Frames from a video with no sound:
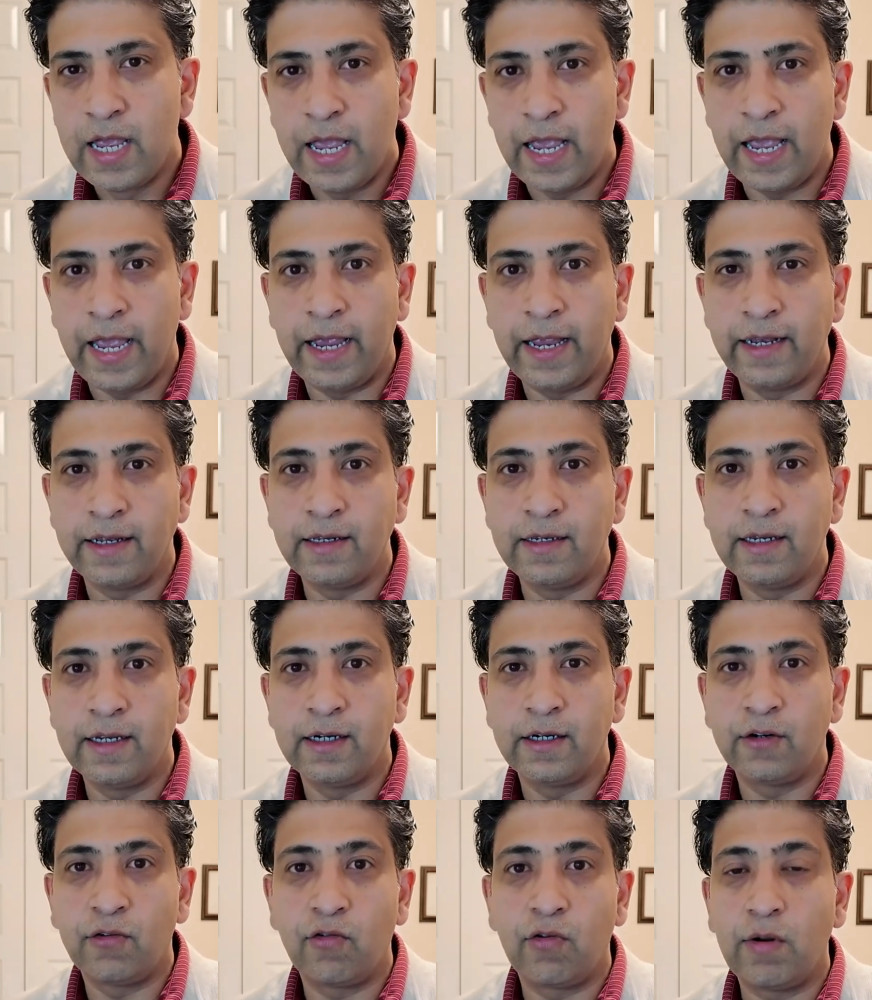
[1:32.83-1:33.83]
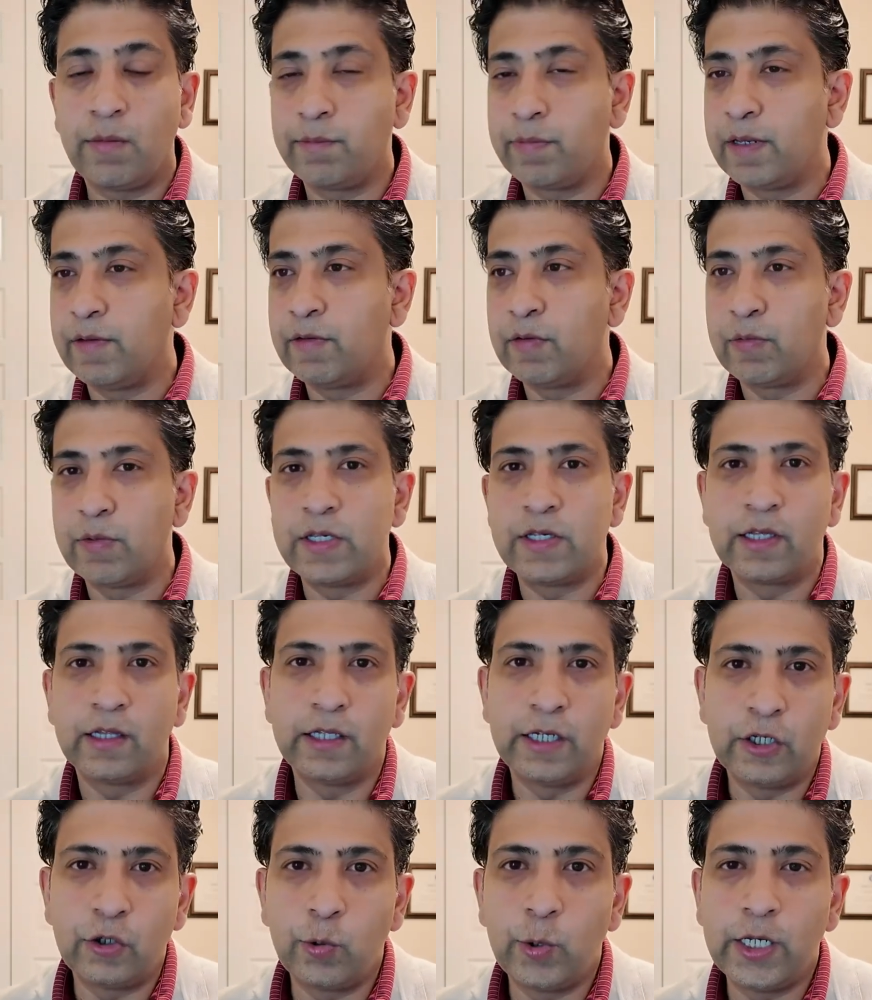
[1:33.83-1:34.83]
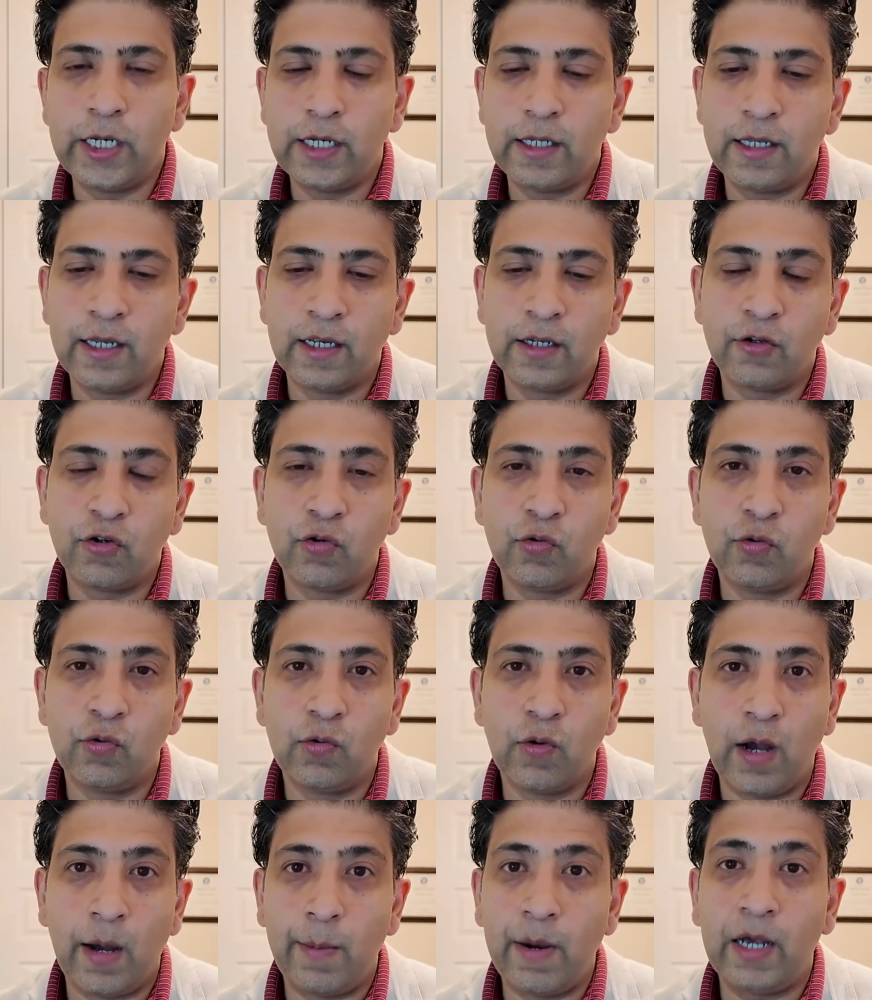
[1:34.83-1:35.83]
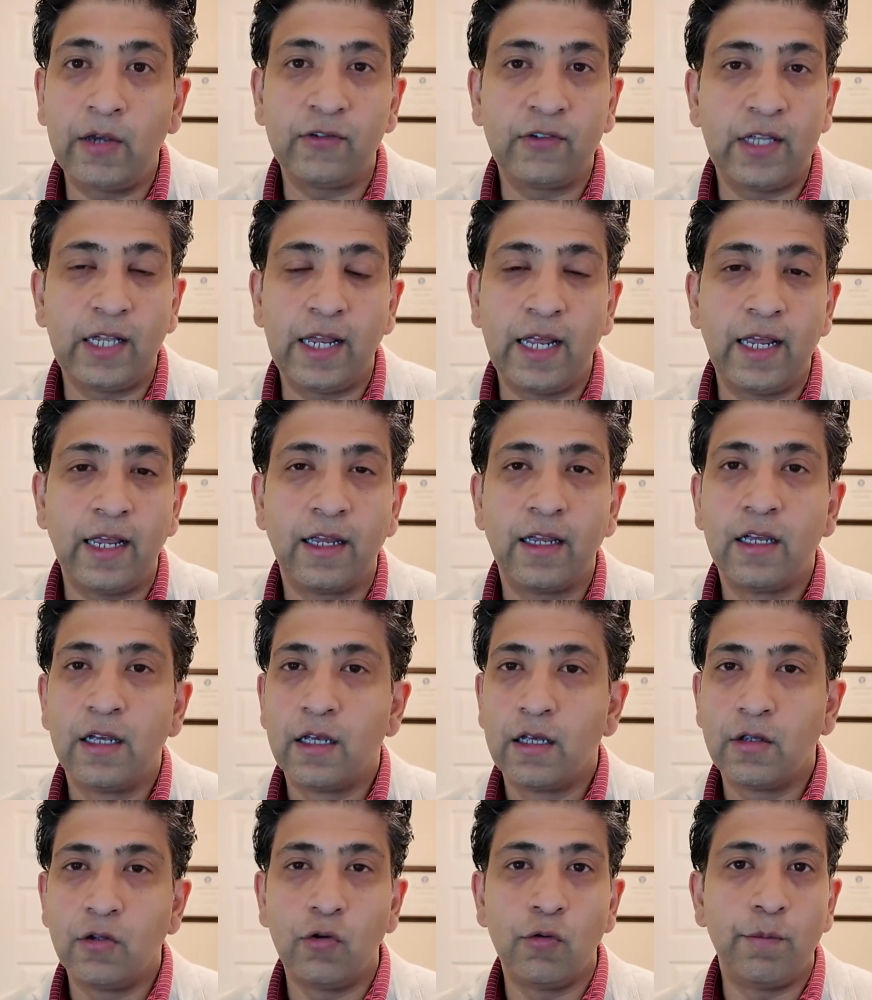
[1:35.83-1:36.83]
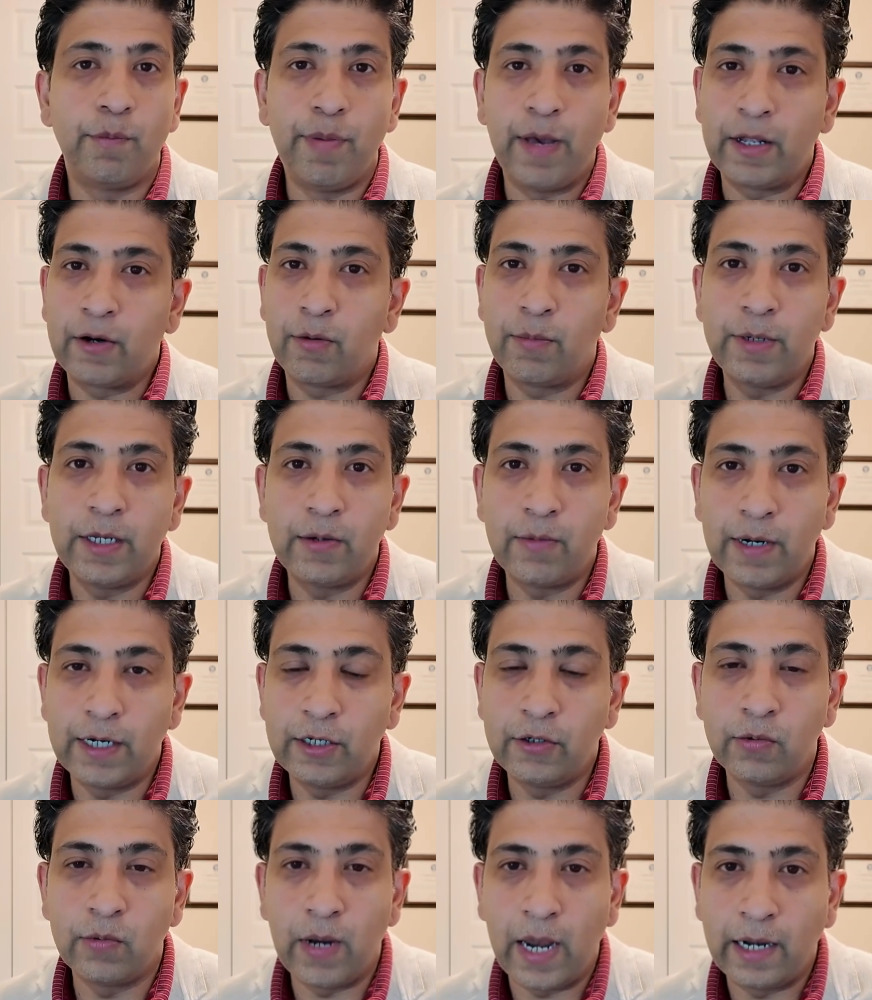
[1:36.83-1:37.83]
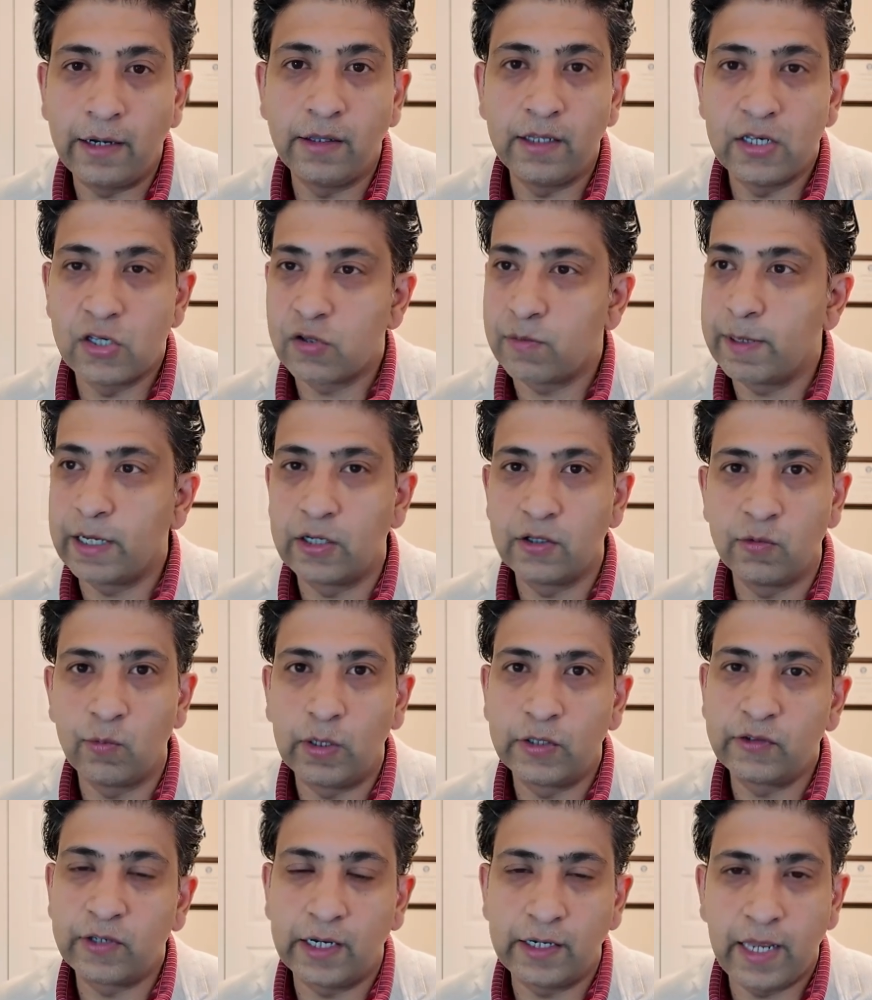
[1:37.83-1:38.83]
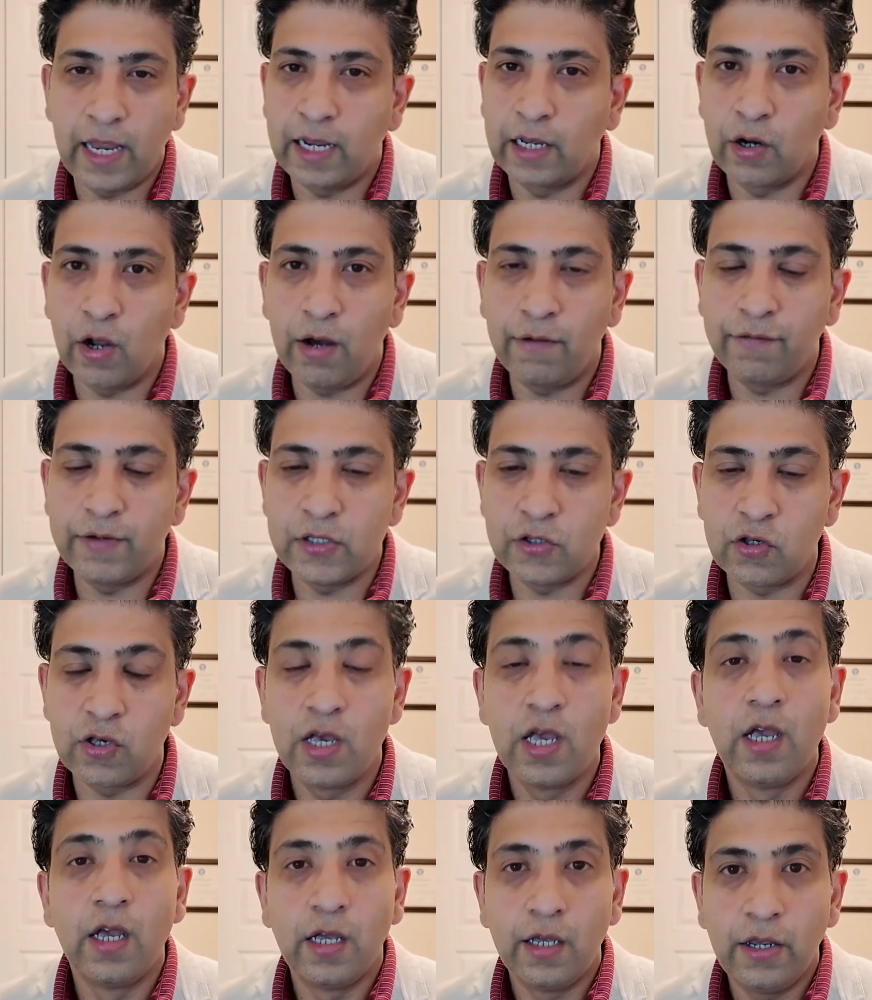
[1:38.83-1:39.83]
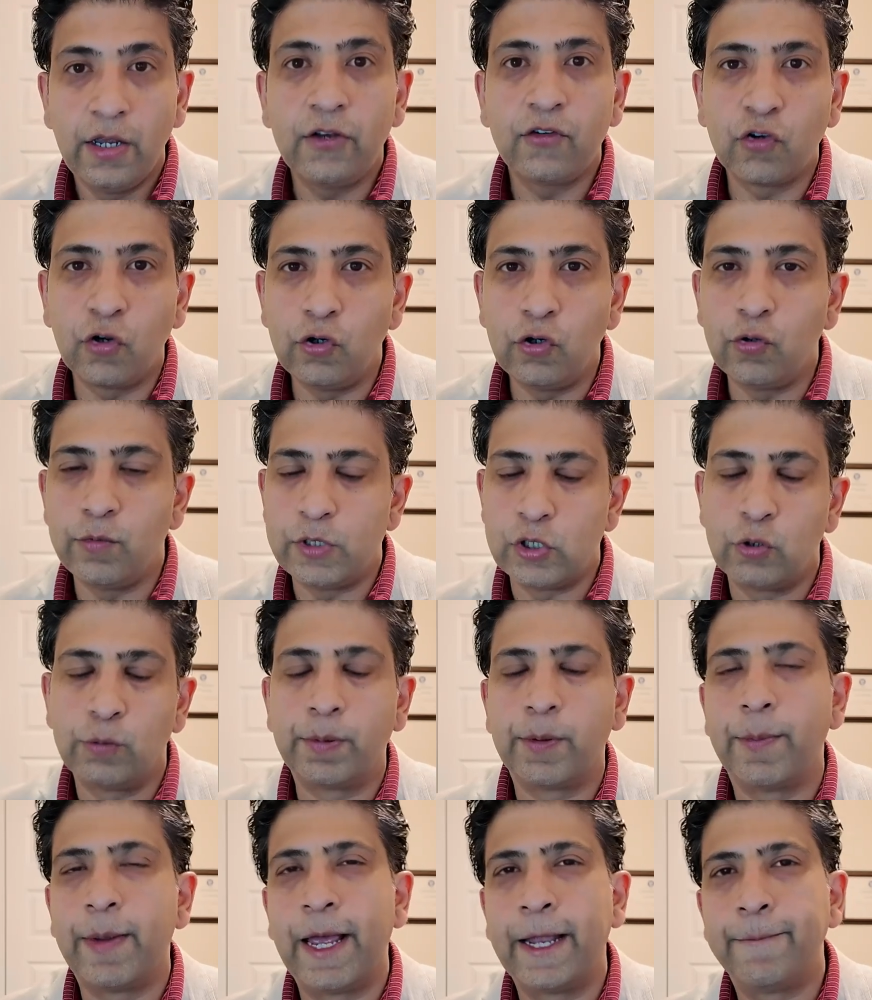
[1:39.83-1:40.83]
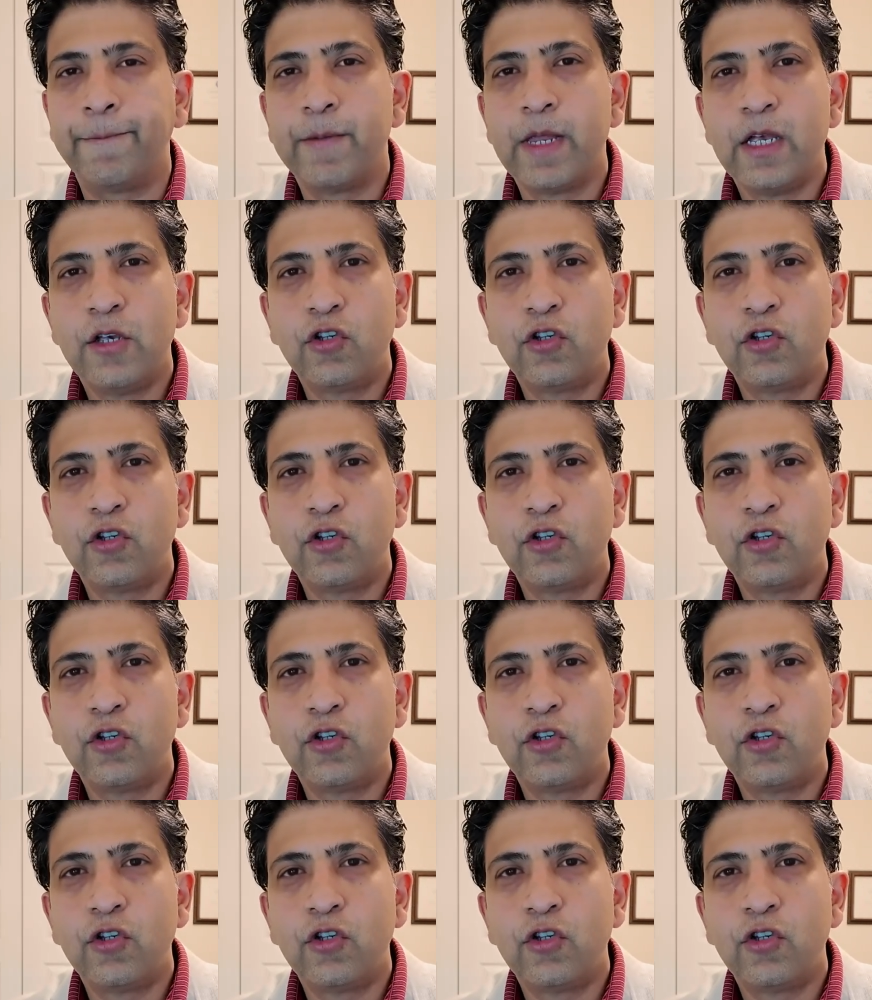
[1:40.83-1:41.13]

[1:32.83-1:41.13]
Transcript: And Trump even recently tweeted to Hamas that, hey, you better be ready to end this because once I take an office, it's going to be super bad.